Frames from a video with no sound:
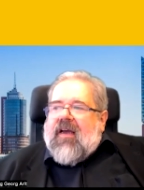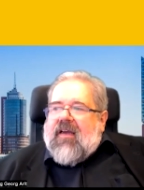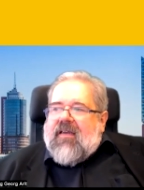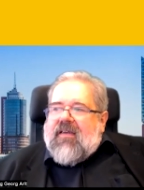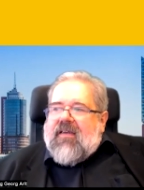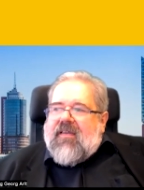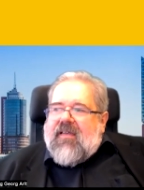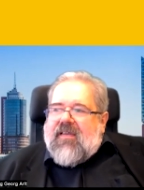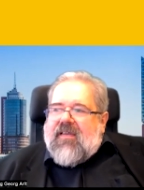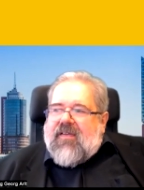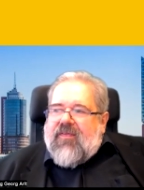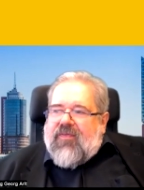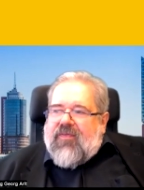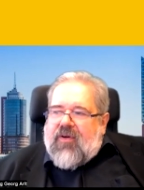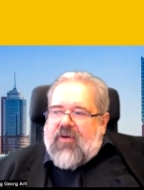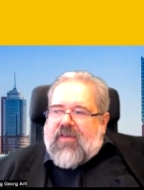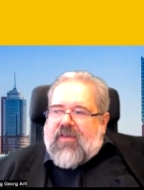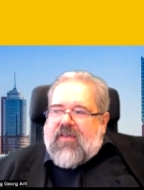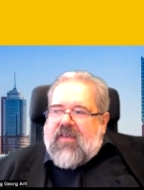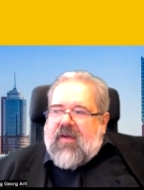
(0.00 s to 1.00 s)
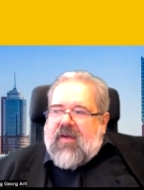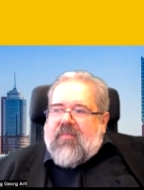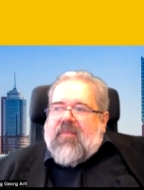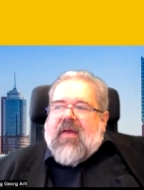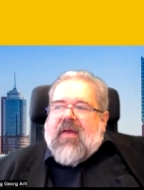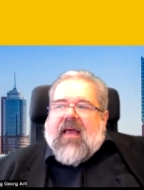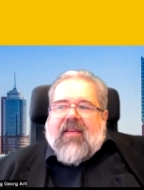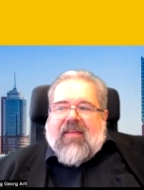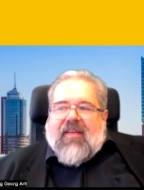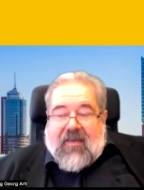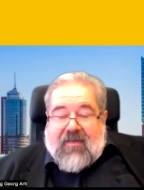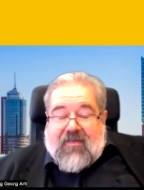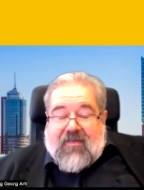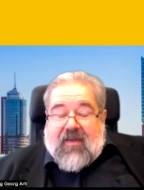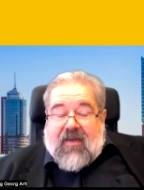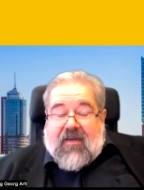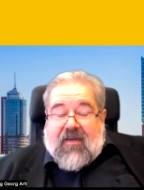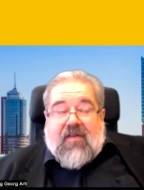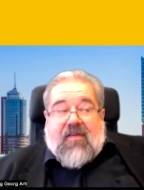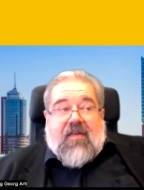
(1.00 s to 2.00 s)
is the first step. And the
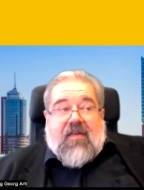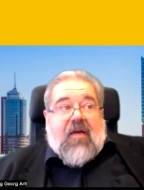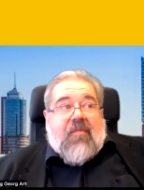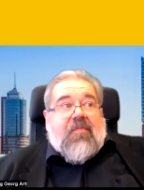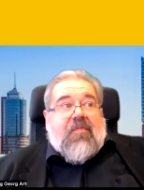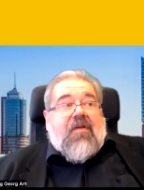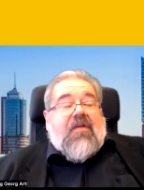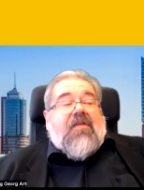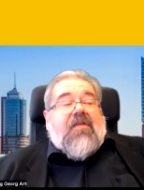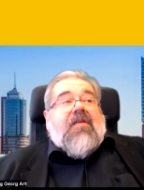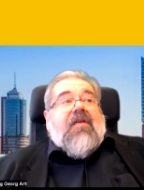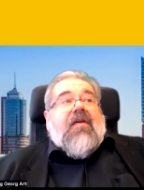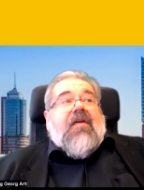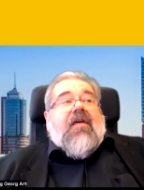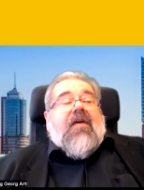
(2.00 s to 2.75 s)
second step is